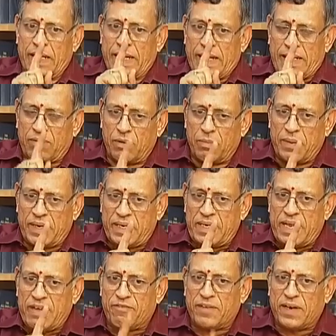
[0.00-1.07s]
it will be
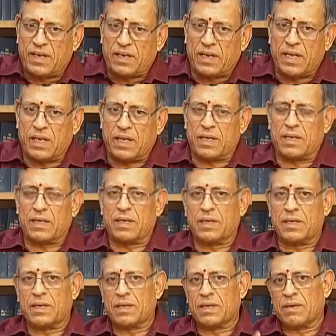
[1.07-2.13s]
definitely
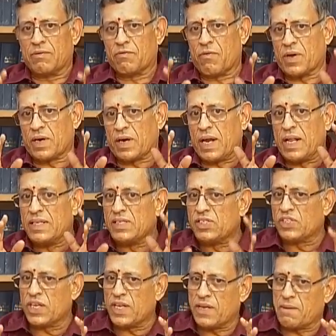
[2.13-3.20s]
for
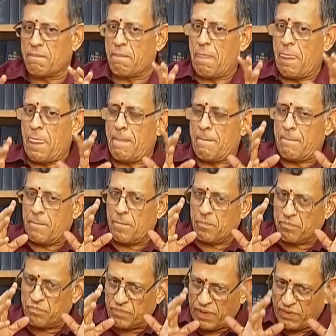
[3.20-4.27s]
cleansing
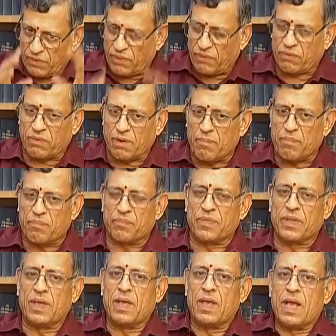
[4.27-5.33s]
the system,
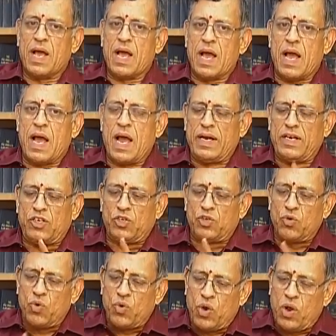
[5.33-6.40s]
and two